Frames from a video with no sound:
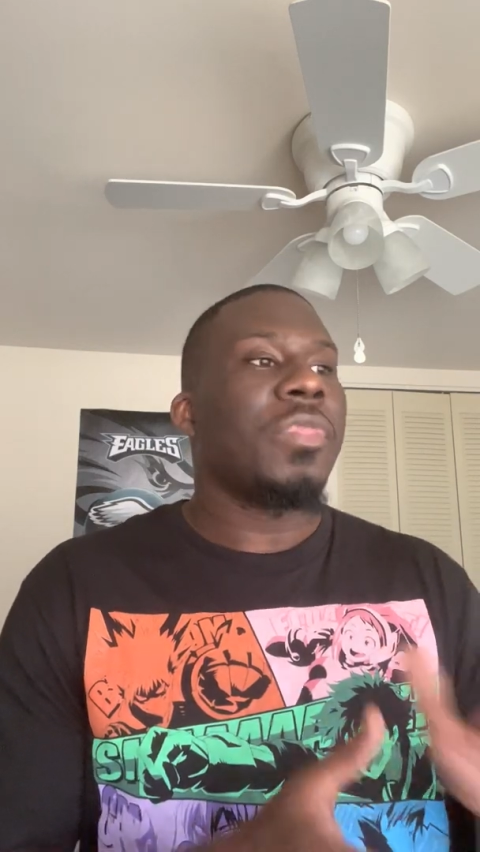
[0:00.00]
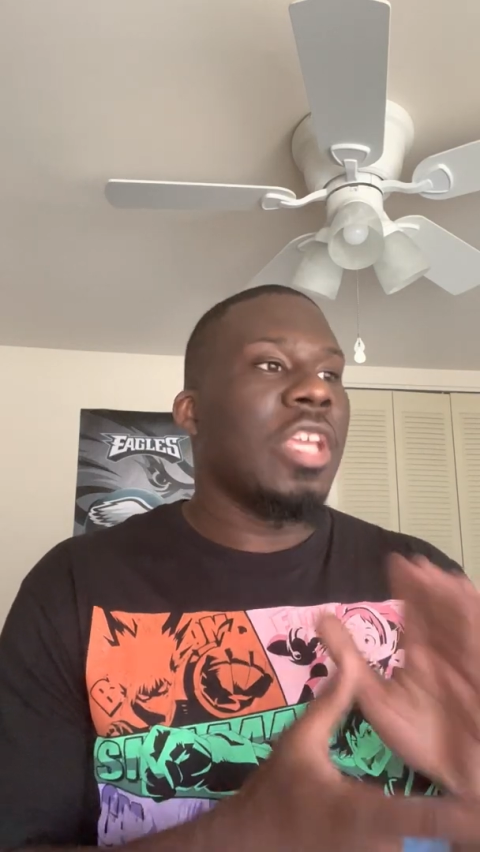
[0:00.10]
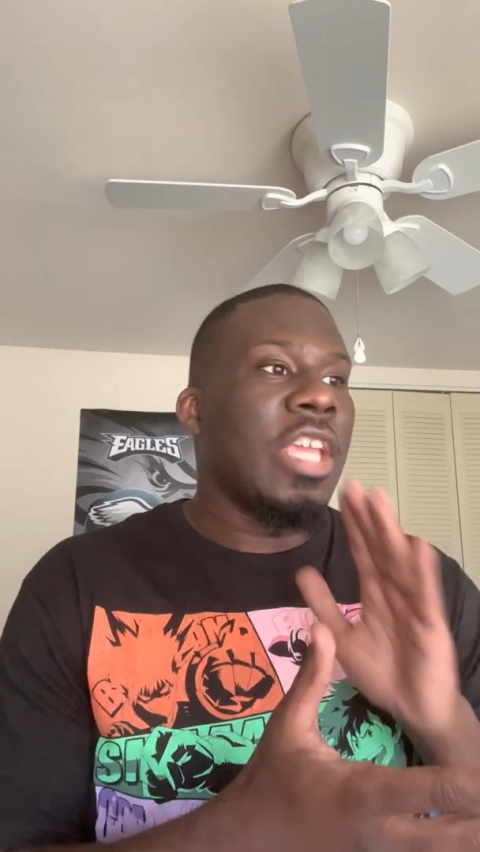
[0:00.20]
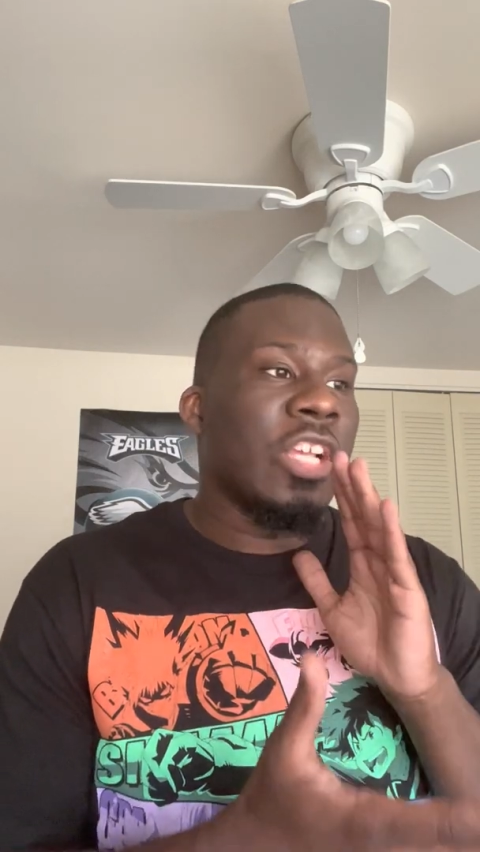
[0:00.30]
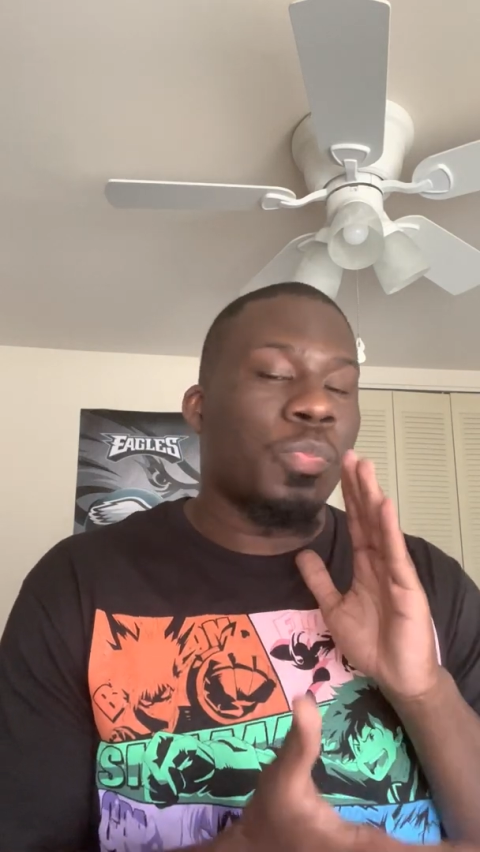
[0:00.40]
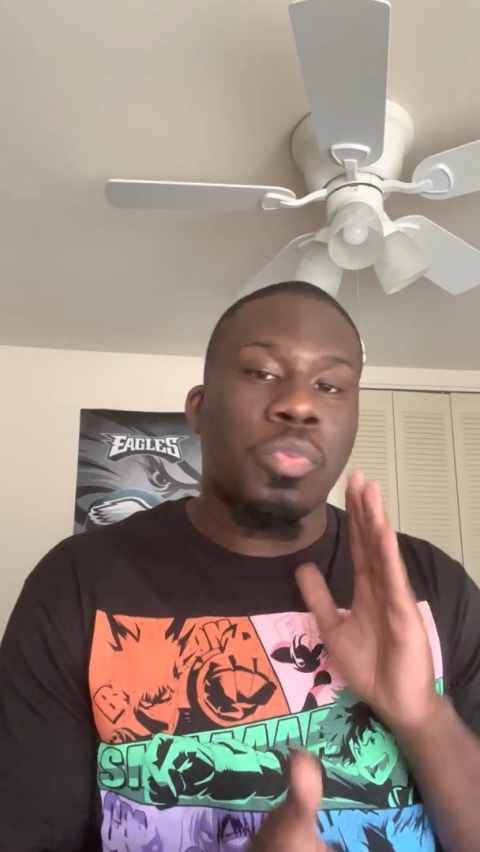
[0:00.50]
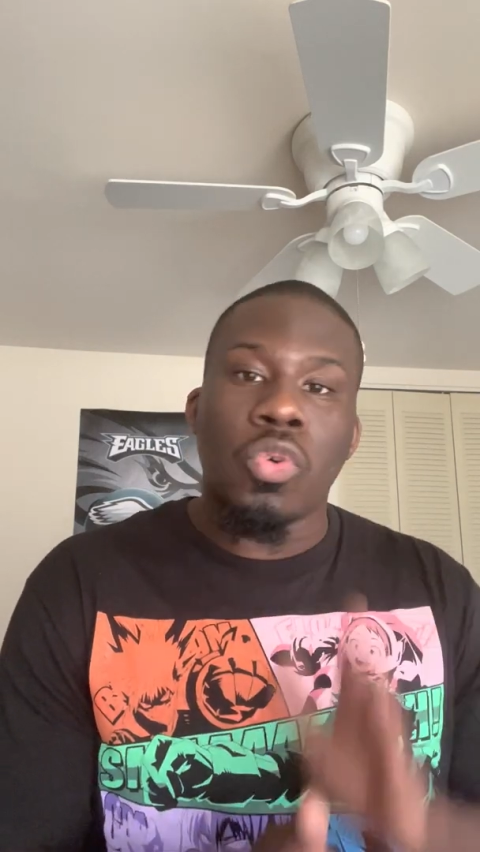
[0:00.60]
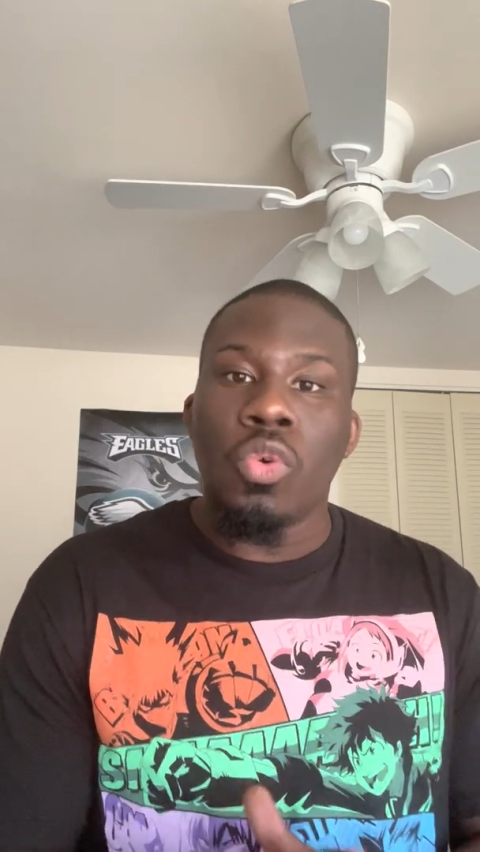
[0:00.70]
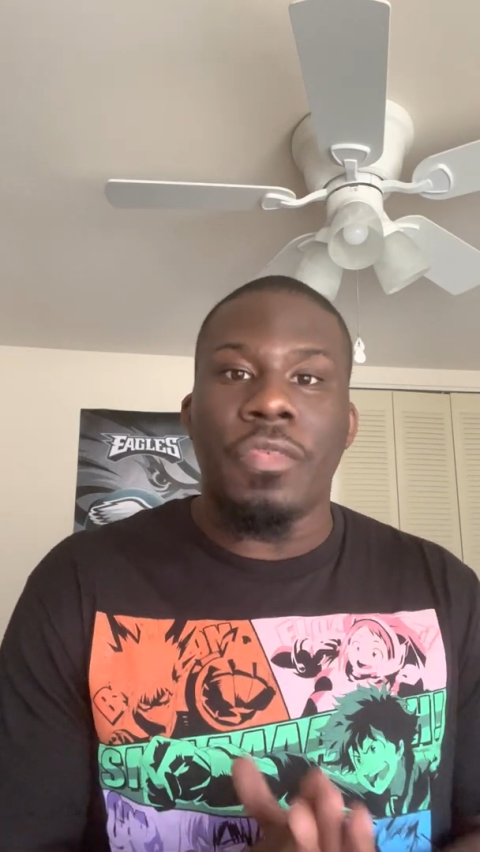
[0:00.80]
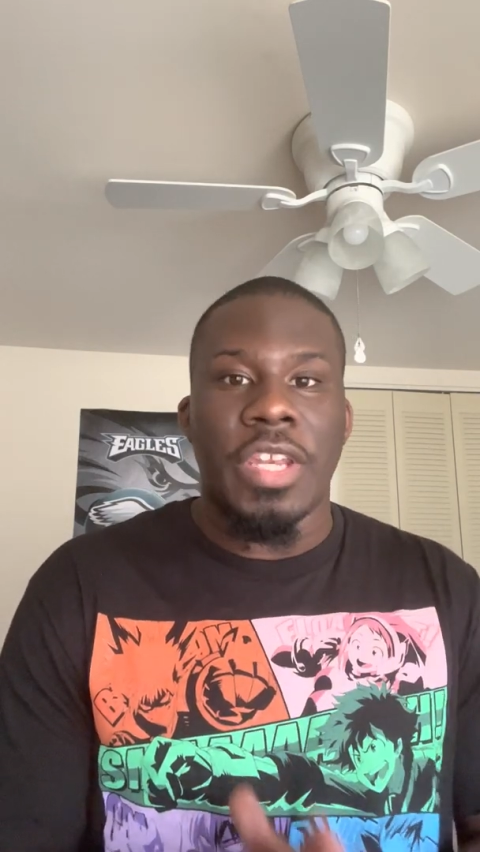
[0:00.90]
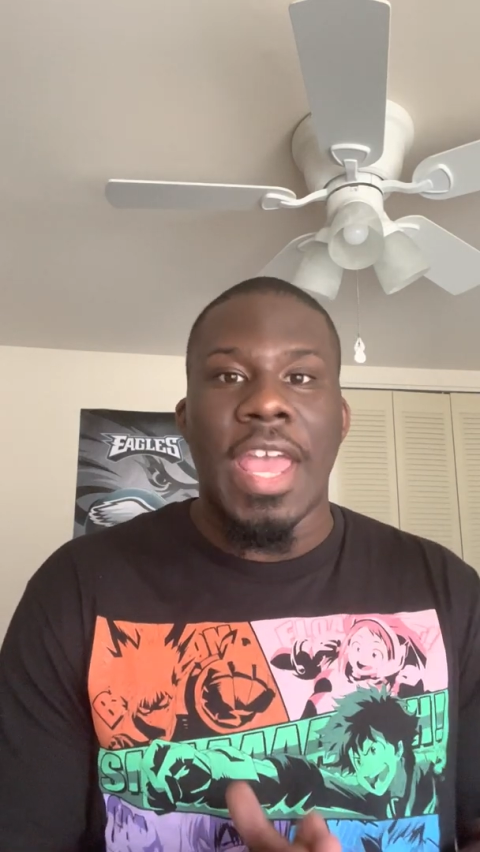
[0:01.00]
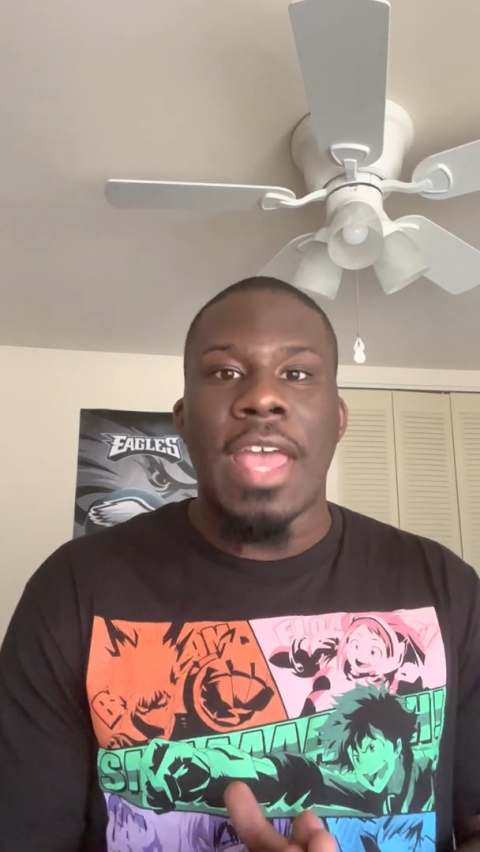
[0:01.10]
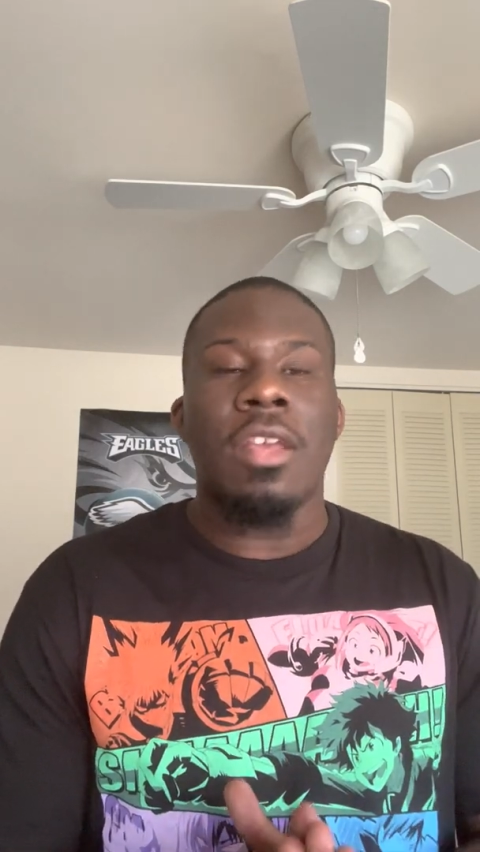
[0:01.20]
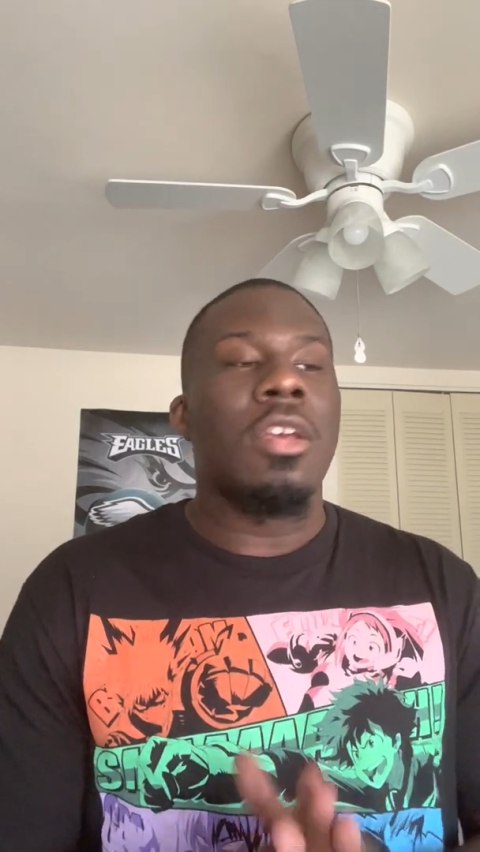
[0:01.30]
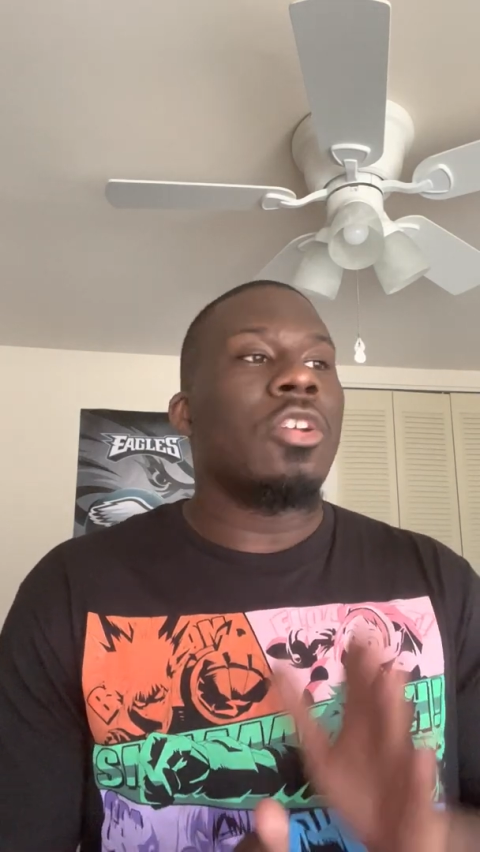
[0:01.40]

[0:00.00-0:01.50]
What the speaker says: He has proven that.